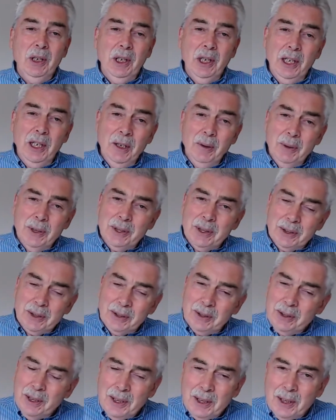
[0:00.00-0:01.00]
Here is a
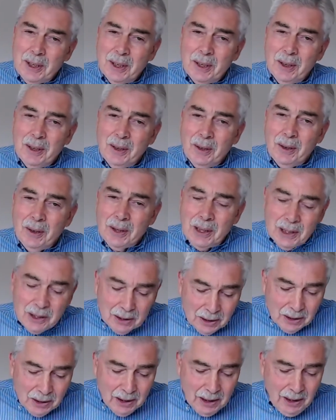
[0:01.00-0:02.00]
sinner on his
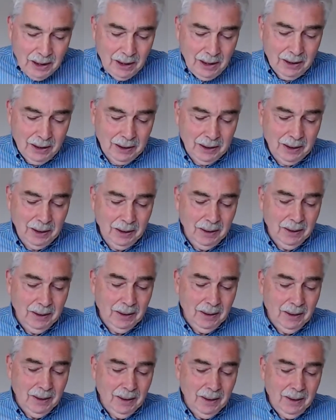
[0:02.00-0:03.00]
knees.
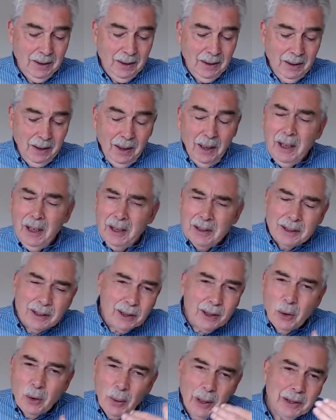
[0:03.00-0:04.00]
Here's the
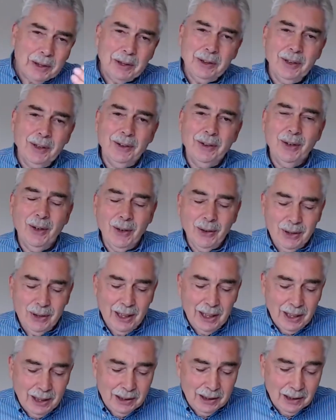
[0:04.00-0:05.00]
question on
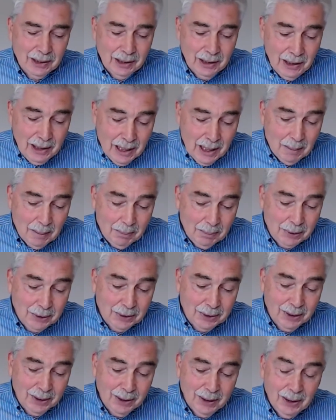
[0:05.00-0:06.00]
his
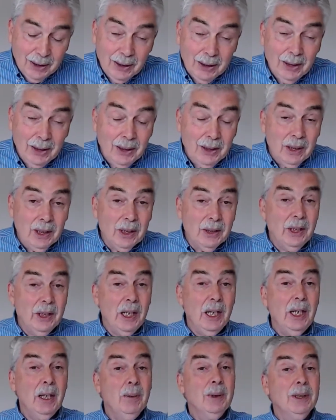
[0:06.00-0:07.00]
lips. And
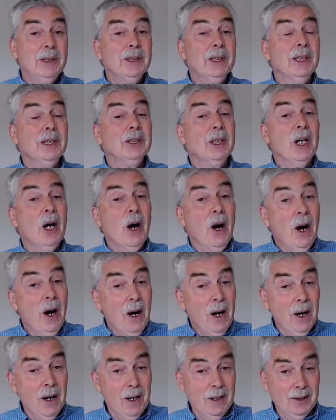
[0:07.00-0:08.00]
here is his
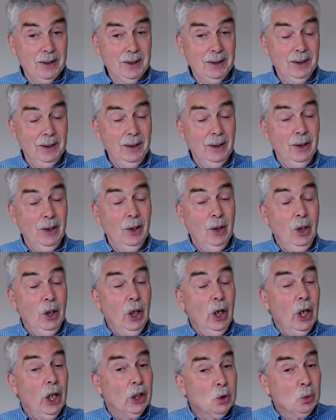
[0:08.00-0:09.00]
heart
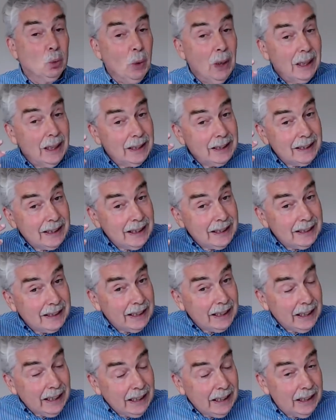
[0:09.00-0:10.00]
as well as his
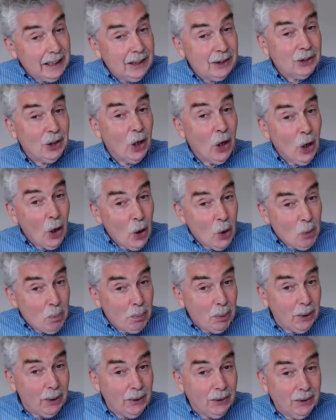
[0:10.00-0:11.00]
ears
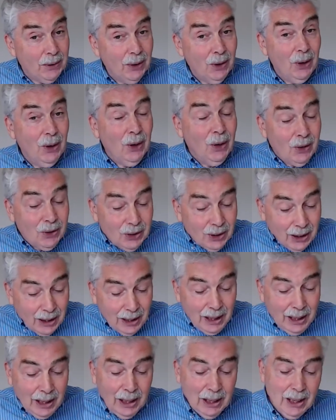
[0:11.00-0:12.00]
open to
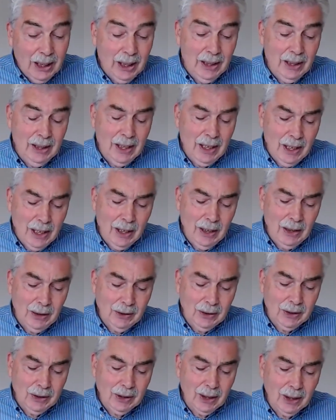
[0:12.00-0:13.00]
hear the
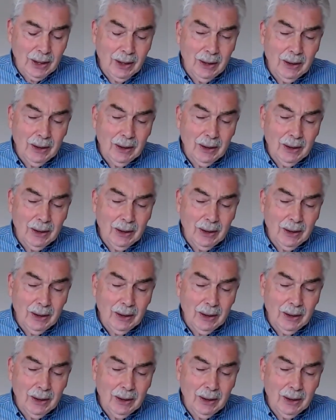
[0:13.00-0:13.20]
answer.